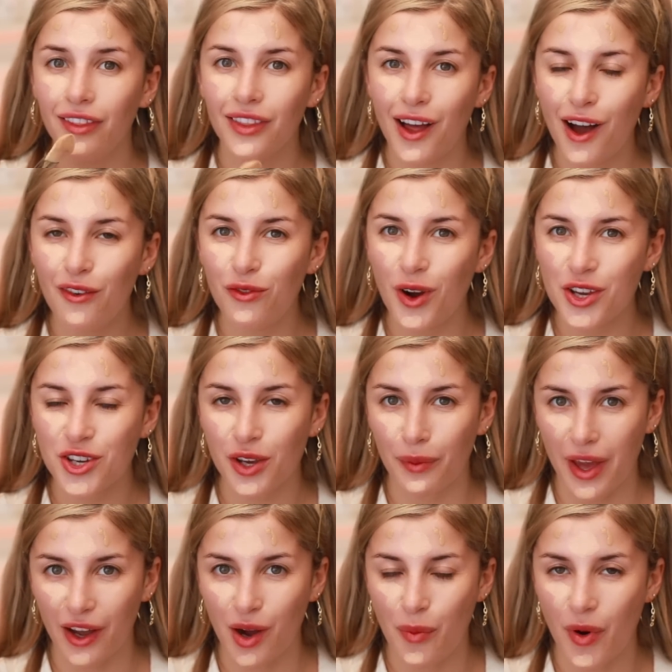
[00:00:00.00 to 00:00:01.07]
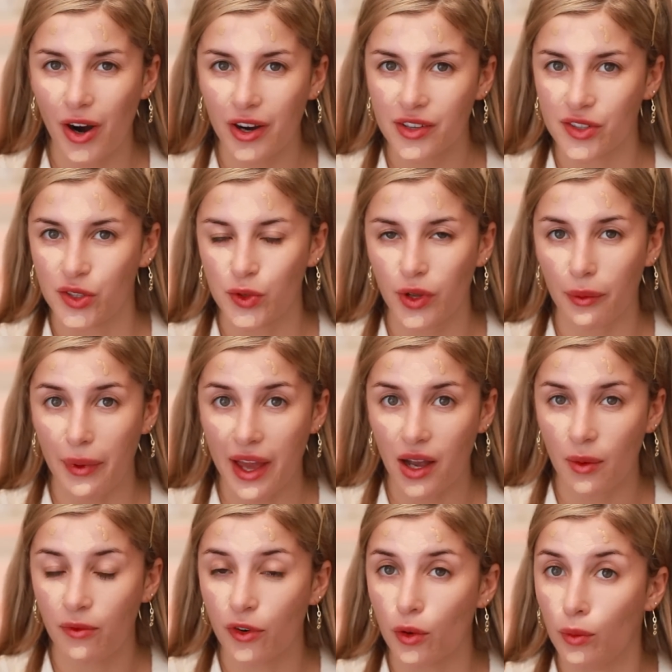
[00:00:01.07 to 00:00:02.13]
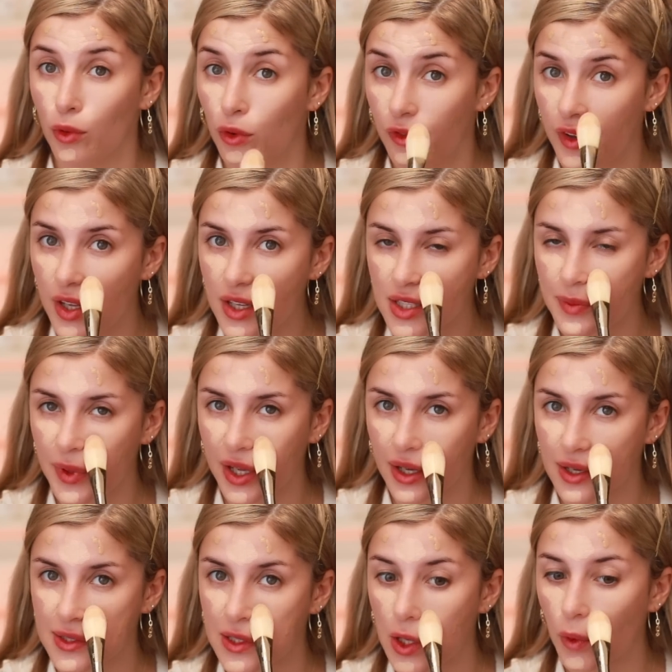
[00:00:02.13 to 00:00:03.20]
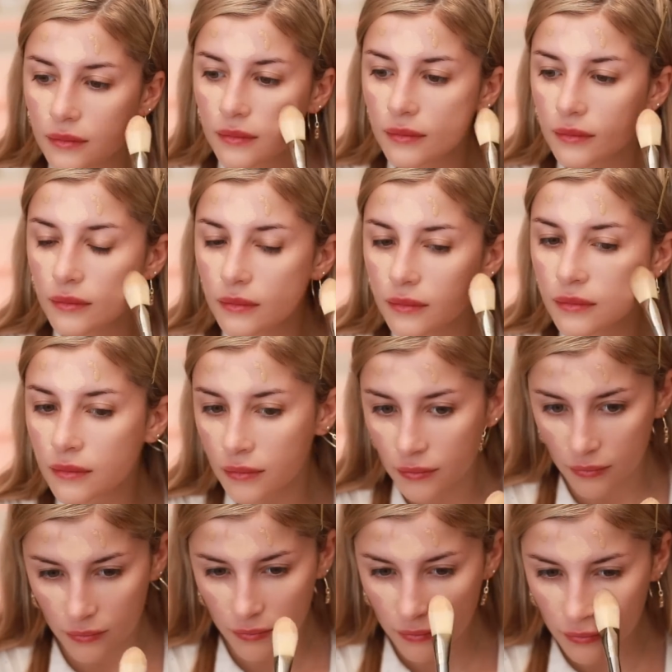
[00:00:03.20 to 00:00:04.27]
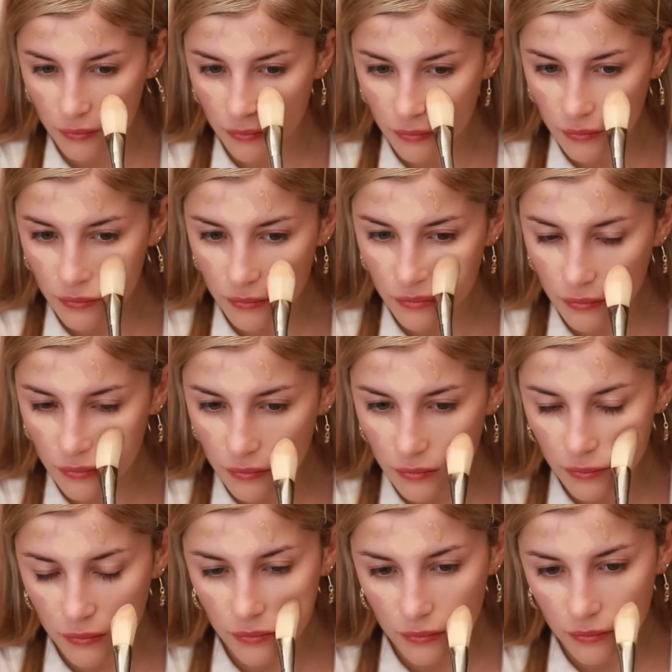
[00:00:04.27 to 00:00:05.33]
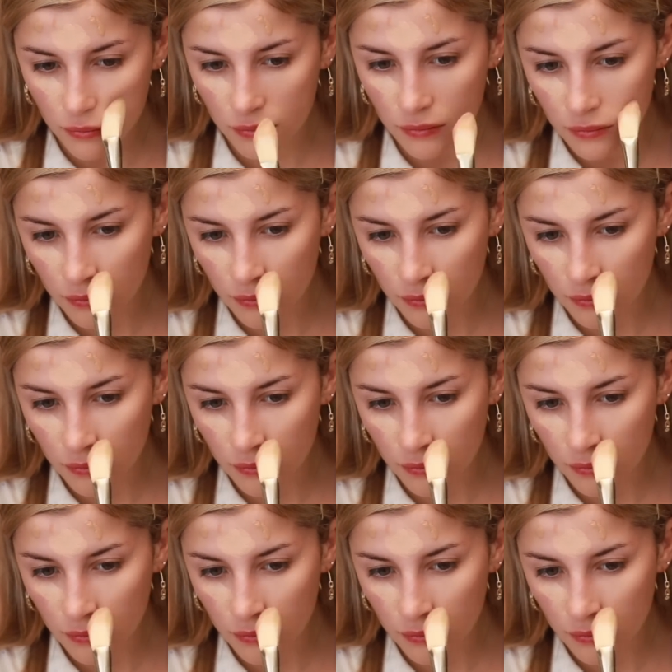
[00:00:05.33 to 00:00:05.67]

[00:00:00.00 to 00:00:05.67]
I love watching makeup artists doing makeup for movies because they really do take their time to just kind of